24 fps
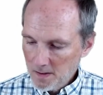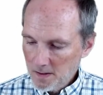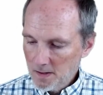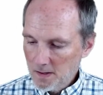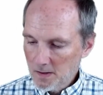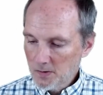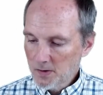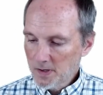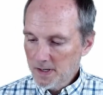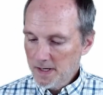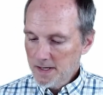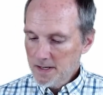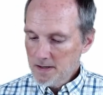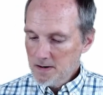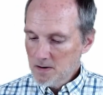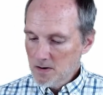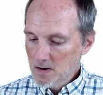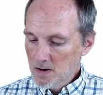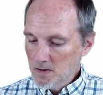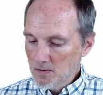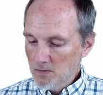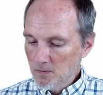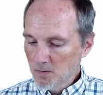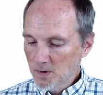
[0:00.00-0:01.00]
Okay,
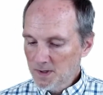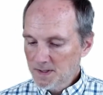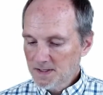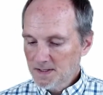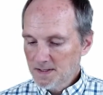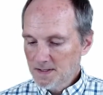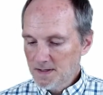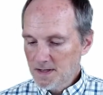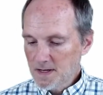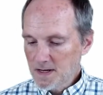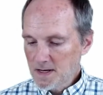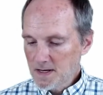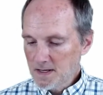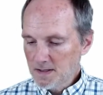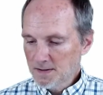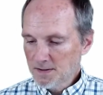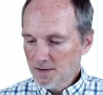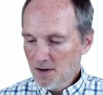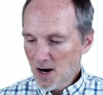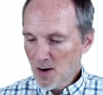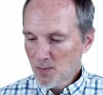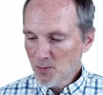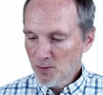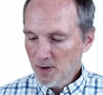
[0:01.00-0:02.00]
what's the
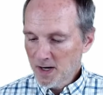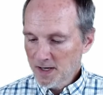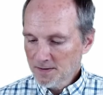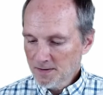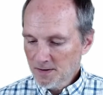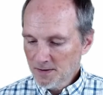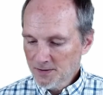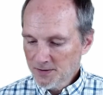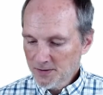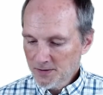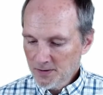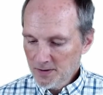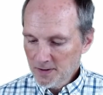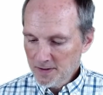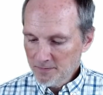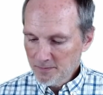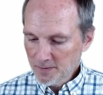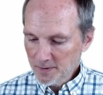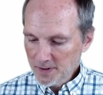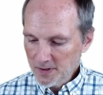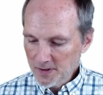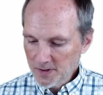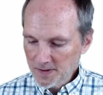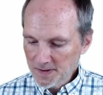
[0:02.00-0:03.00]
top ranked alternative? Well,
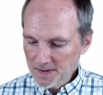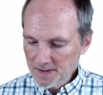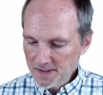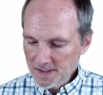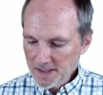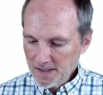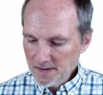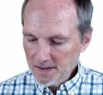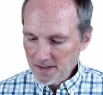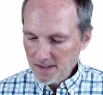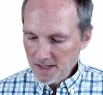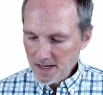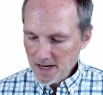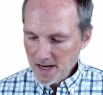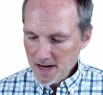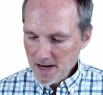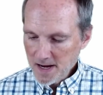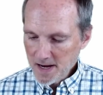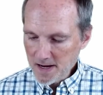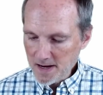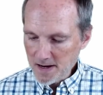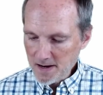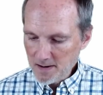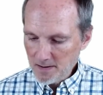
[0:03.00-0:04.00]
you can see that
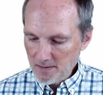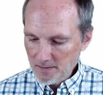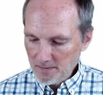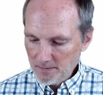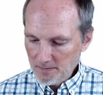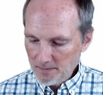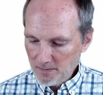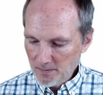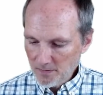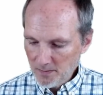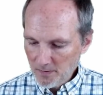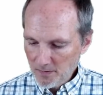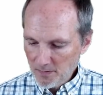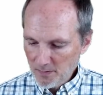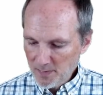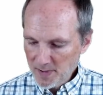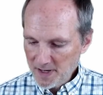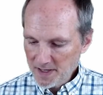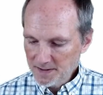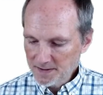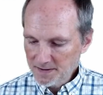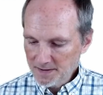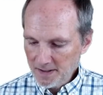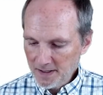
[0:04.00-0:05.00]
E
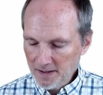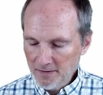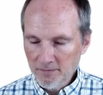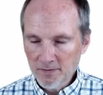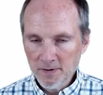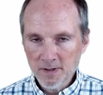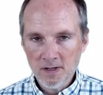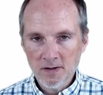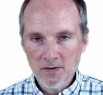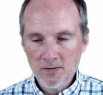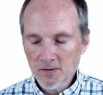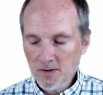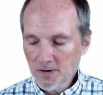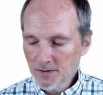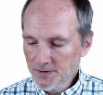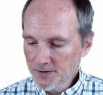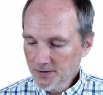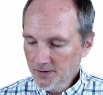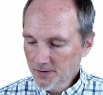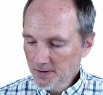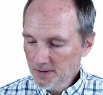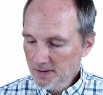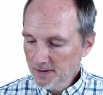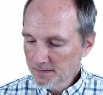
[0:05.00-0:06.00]
beats every other
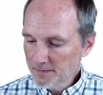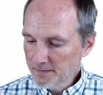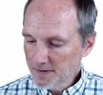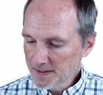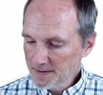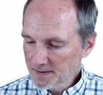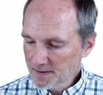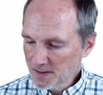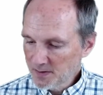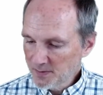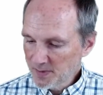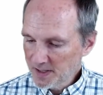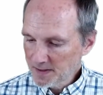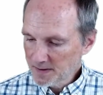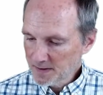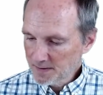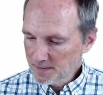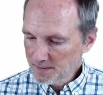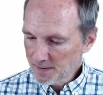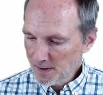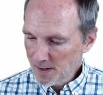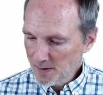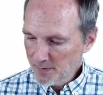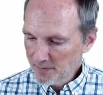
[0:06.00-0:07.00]
alternative. That's going to be at the
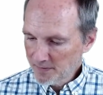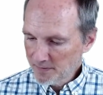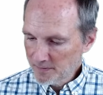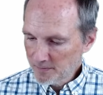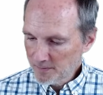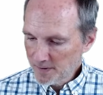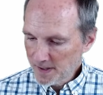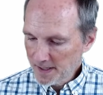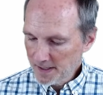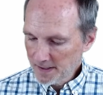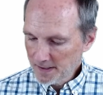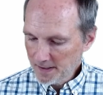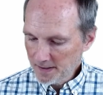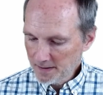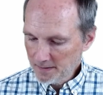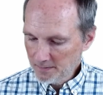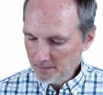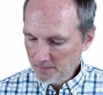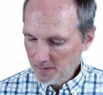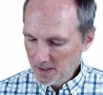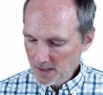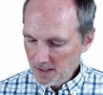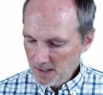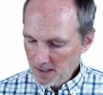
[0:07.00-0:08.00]
top of the ranking.
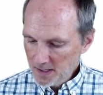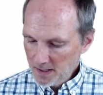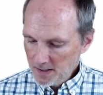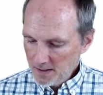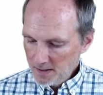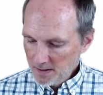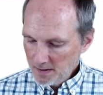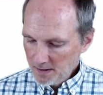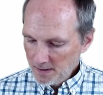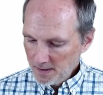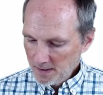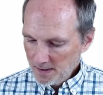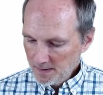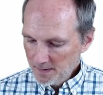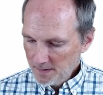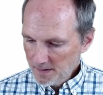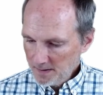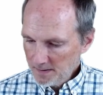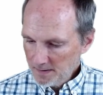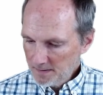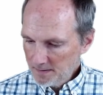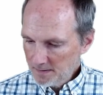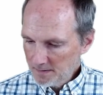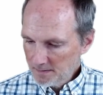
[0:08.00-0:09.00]
And
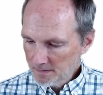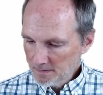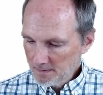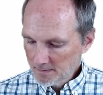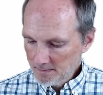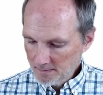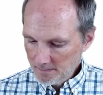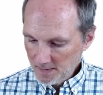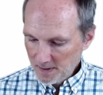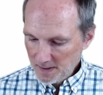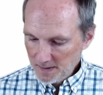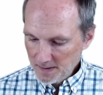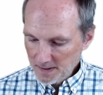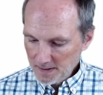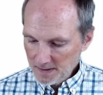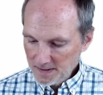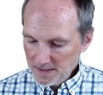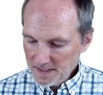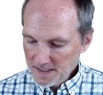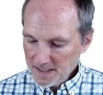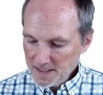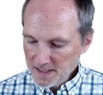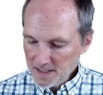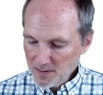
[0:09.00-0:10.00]
then
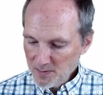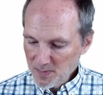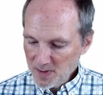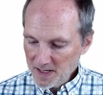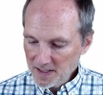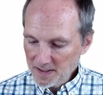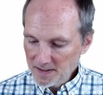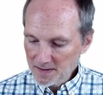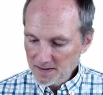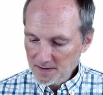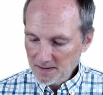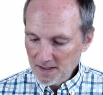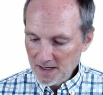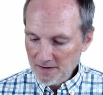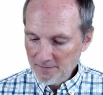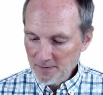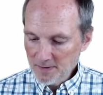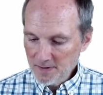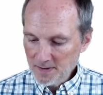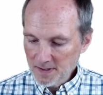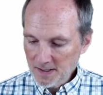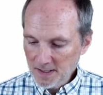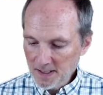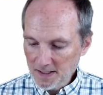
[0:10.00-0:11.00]
D beats
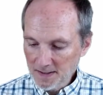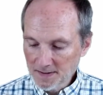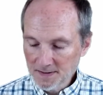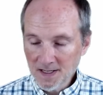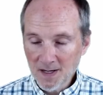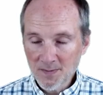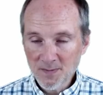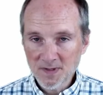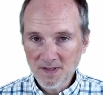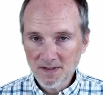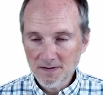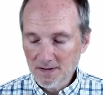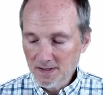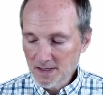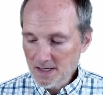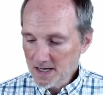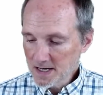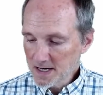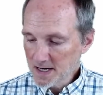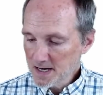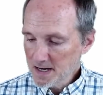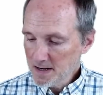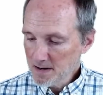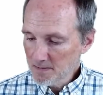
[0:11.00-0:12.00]
everything except
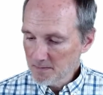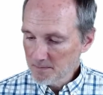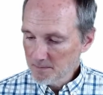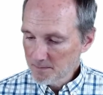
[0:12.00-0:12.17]
E.